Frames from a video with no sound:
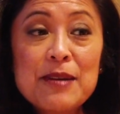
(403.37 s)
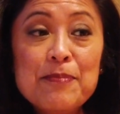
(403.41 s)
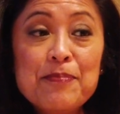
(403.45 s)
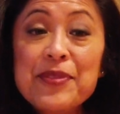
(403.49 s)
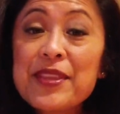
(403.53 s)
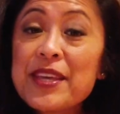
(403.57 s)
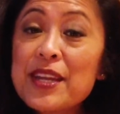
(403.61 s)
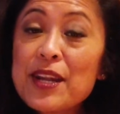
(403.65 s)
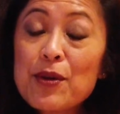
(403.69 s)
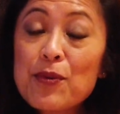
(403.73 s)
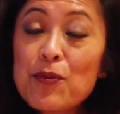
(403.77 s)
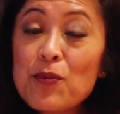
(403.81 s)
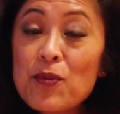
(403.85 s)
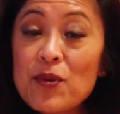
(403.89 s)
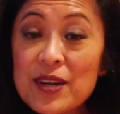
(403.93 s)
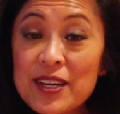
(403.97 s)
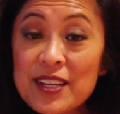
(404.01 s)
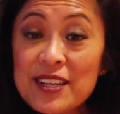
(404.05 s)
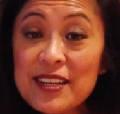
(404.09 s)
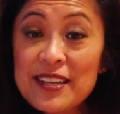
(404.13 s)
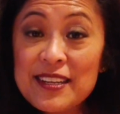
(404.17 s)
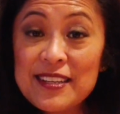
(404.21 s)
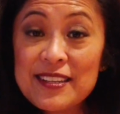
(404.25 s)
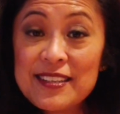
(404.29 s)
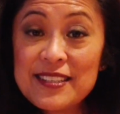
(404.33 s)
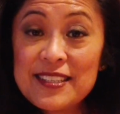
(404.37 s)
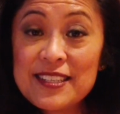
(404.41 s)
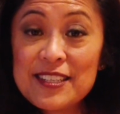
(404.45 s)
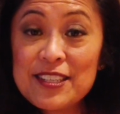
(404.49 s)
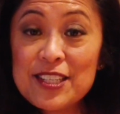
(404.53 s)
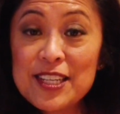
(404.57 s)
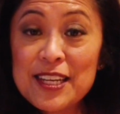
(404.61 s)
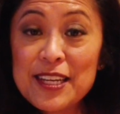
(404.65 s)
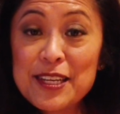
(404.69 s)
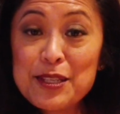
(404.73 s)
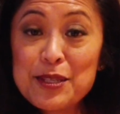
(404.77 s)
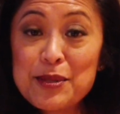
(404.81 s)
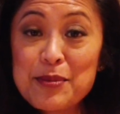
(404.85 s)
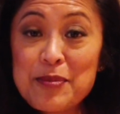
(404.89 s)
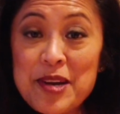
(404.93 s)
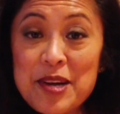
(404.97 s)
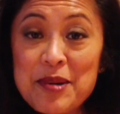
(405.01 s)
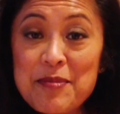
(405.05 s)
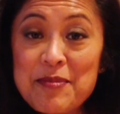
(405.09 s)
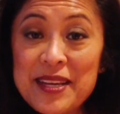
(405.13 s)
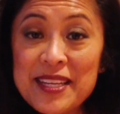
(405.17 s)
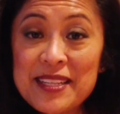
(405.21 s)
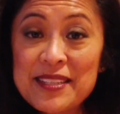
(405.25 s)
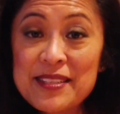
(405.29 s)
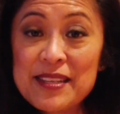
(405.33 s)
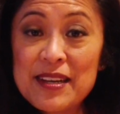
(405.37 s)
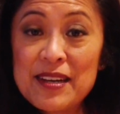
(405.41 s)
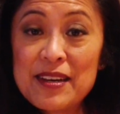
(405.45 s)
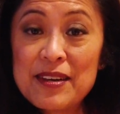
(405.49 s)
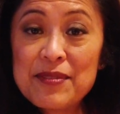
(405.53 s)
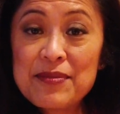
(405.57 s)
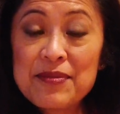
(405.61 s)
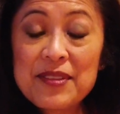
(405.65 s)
that I wanted to change about myself.